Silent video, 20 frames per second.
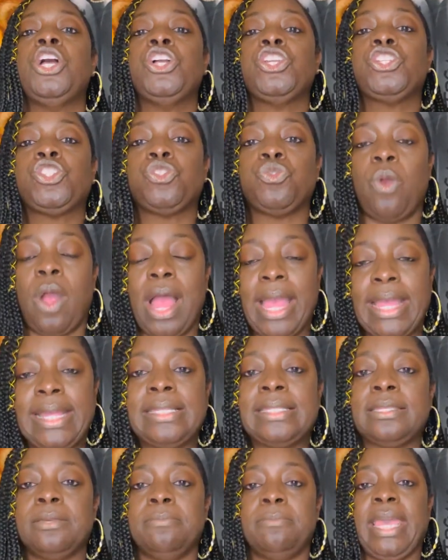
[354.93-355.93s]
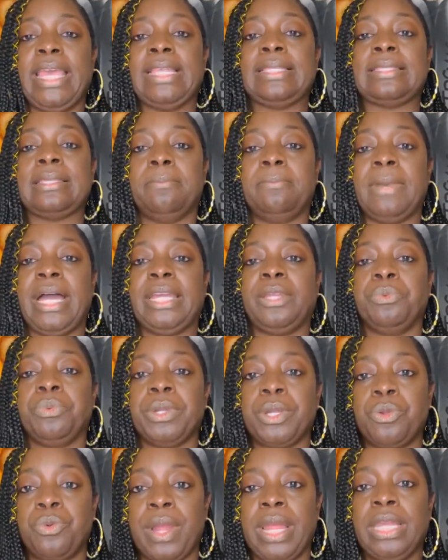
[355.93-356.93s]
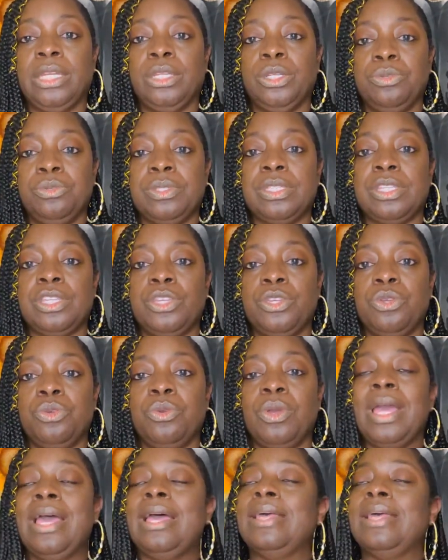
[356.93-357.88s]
trying to make somebody regret losing you.